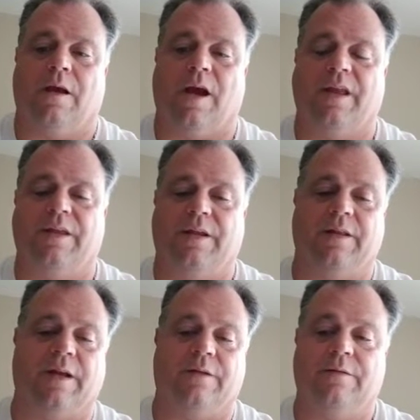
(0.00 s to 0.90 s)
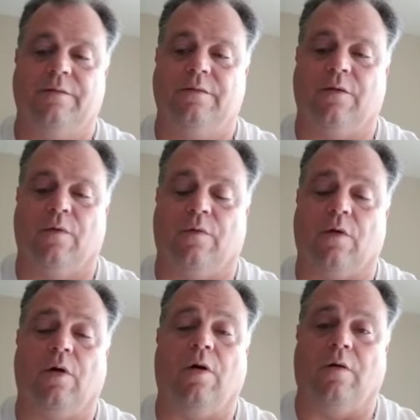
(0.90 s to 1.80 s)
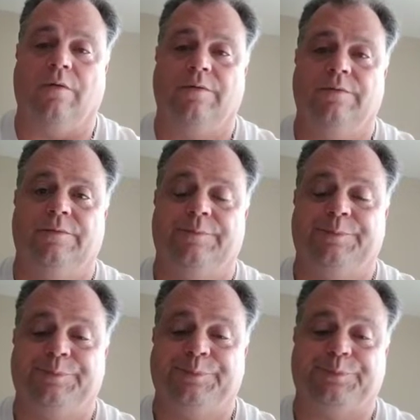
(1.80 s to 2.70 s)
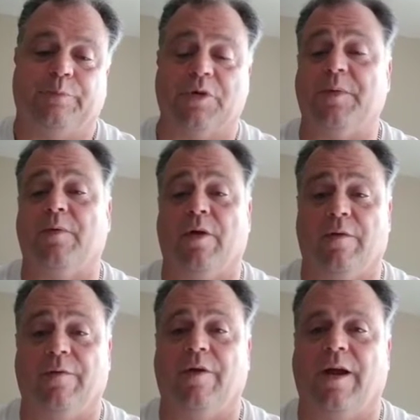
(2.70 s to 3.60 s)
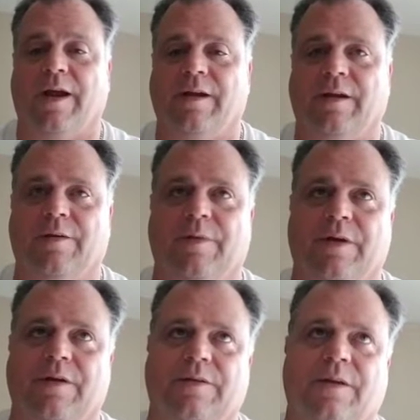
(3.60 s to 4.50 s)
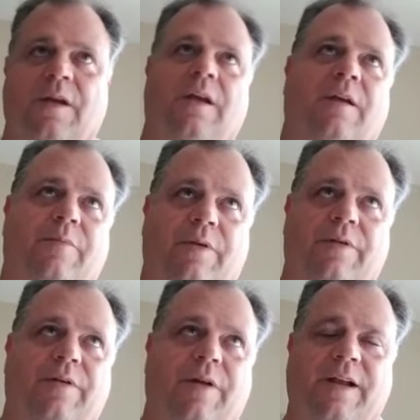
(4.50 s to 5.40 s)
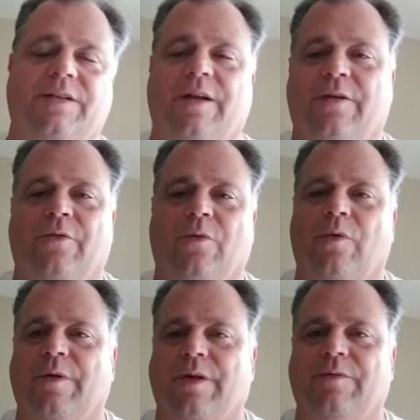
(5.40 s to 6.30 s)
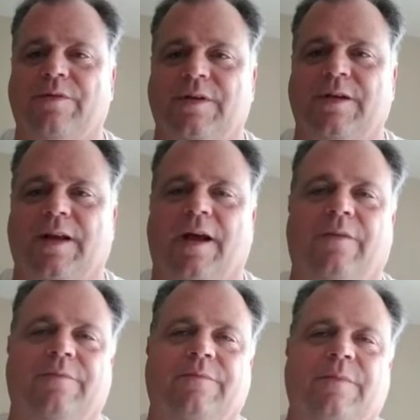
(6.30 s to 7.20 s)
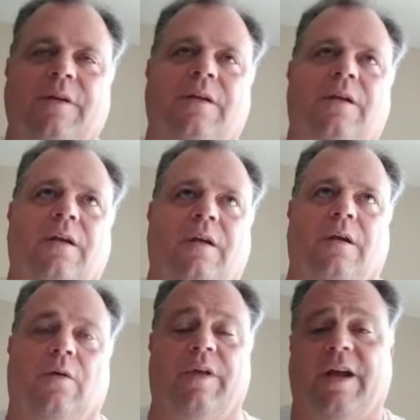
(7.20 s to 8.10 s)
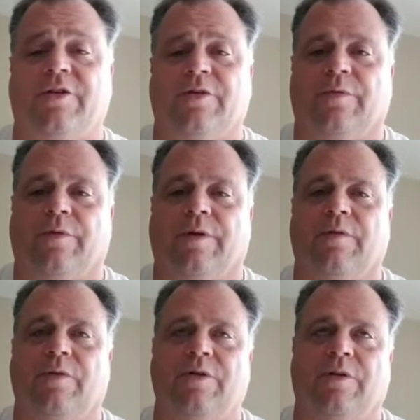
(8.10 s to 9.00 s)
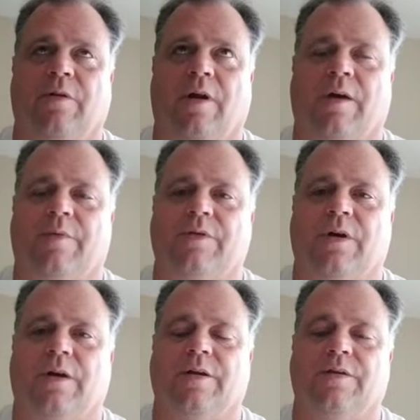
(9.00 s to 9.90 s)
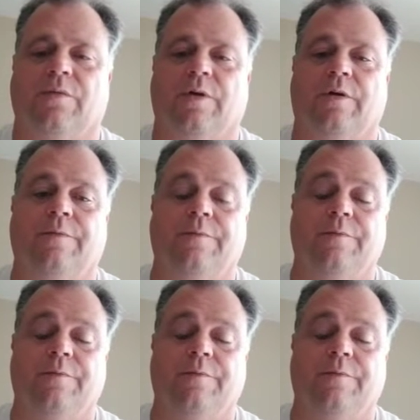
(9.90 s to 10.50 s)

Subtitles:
I think that overall, most people go for a handgun because put it in their nightstand drawer and they don't see it out. But they got children, which you can lock up a shotgun as well.